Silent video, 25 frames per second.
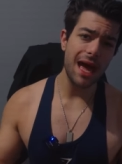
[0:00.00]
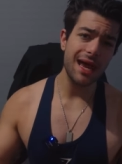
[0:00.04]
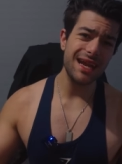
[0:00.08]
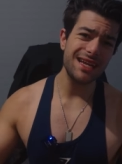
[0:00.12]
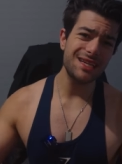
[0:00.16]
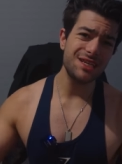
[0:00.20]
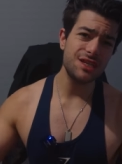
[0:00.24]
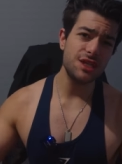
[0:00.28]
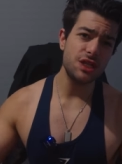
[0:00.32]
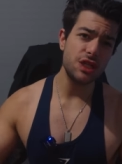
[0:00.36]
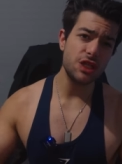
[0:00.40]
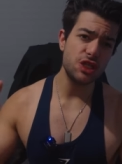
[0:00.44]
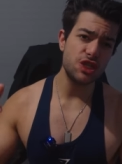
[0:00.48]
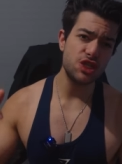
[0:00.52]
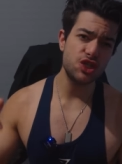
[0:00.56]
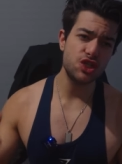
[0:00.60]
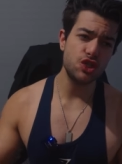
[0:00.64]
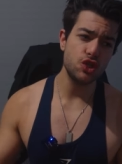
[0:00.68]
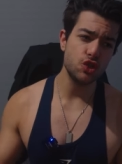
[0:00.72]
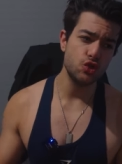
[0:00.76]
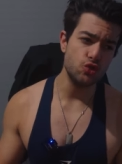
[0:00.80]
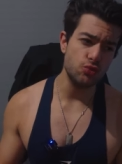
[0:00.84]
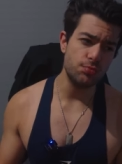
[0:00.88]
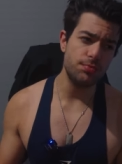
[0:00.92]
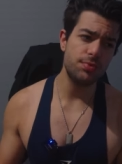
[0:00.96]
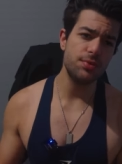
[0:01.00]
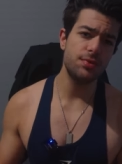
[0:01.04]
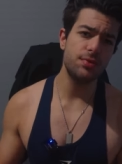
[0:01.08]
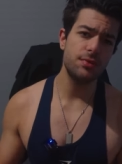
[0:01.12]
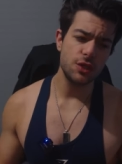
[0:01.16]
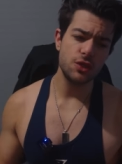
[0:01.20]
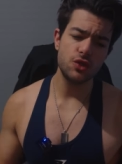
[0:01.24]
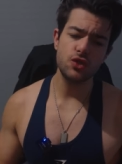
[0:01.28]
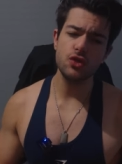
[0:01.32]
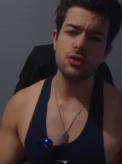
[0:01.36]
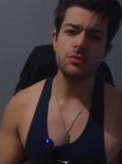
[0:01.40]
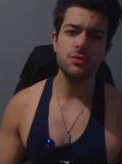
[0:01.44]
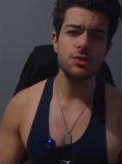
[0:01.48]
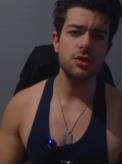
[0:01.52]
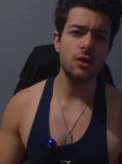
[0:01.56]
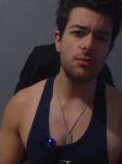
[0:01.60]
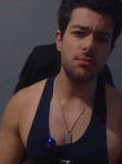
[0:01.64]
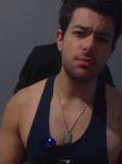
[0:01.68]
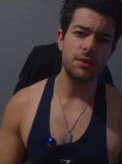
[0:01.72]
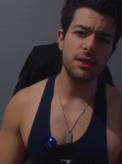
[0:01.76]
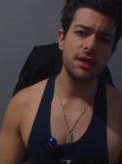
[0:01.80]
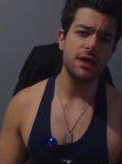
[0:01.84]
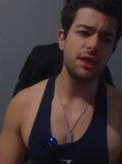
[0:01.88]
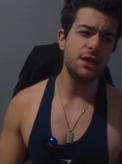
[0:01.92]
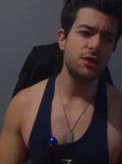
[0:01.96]
add it to the soup. The soup's got
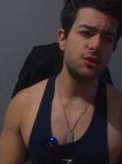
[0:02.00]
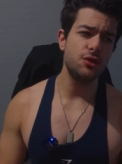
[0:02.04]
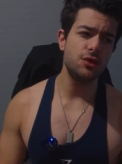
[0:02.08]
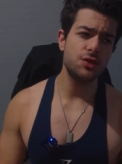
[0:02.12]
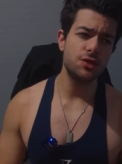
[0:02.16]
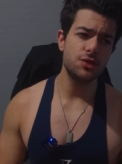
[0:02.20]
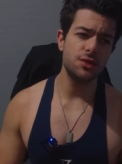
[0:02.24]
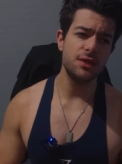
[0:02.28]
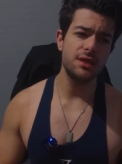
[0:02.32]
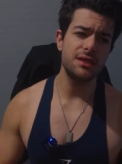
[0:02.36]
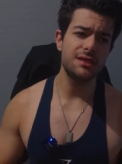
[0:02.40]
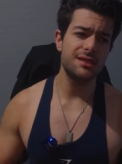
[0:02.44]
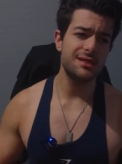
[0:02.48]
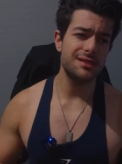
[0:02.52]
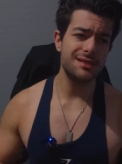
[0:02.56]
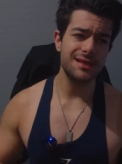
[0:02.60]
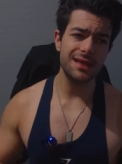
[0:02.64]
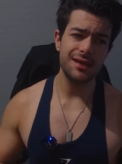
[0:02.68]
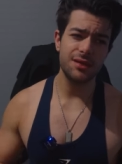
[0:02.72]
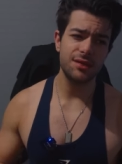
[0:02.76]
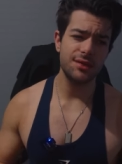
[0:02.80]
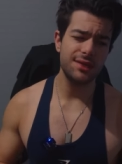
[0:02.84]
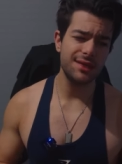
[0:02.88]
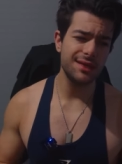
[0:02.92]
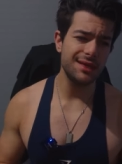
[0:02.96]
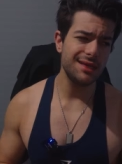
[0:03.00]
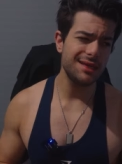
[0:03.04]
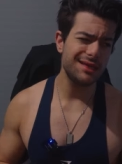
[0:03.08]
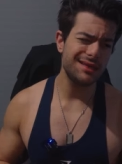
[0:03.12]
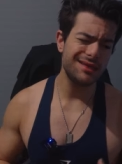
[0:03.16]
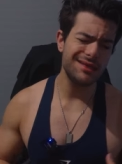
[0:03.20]
plenty of nutrients, it's healthy,